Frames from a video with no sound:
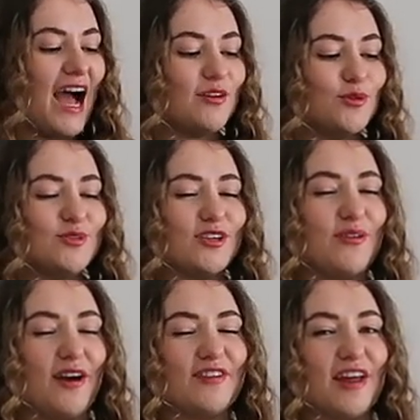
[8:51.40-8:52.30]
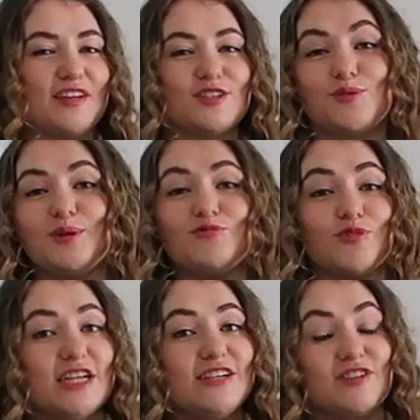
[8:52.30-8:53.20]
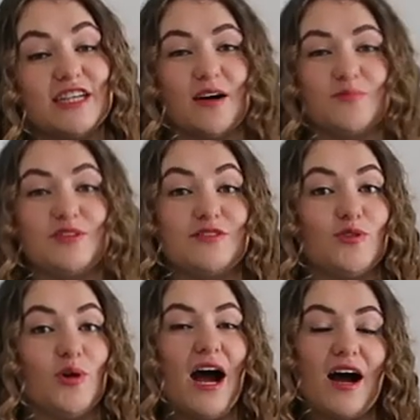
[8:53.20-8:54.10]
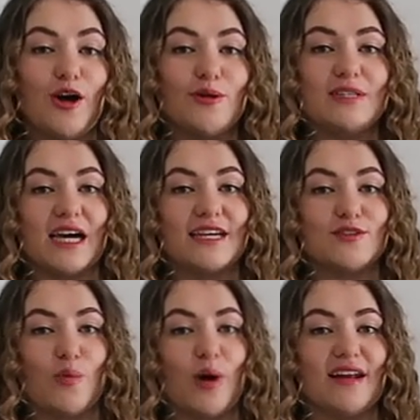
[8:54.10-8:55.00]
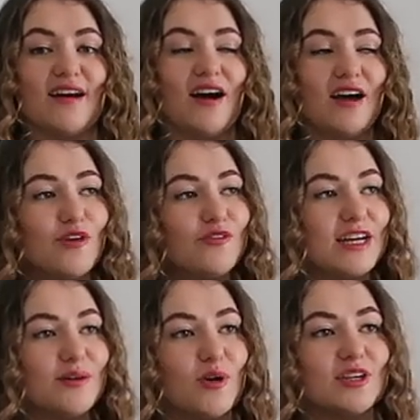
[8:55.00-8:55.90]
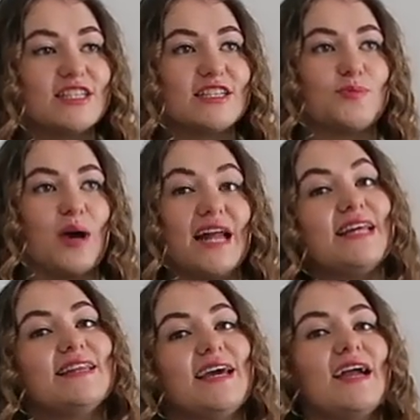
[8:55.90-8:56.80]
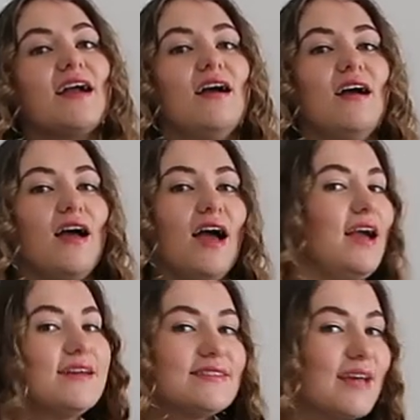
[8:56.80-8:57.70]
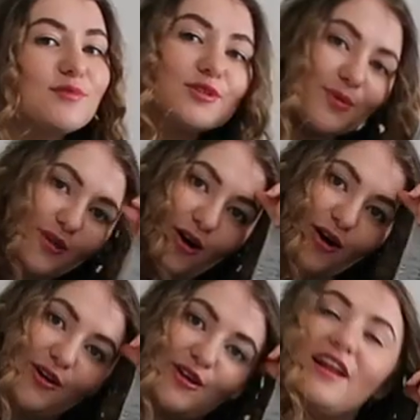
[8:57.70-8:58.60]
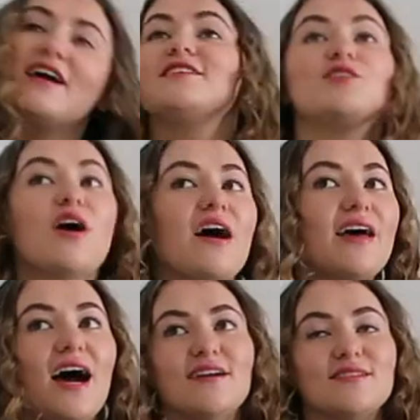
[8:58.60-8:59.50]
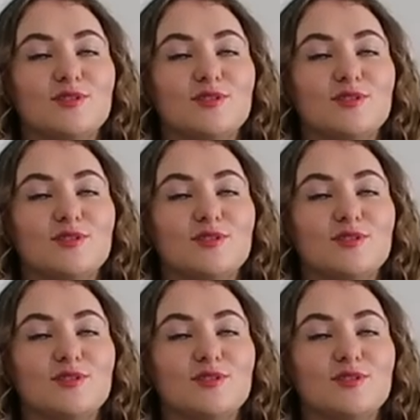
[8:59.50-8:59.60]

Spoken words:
And also, I feel like they're just going to be really, really comfy for at home days when I don't really want to put anything acceptable on, like to go out the house.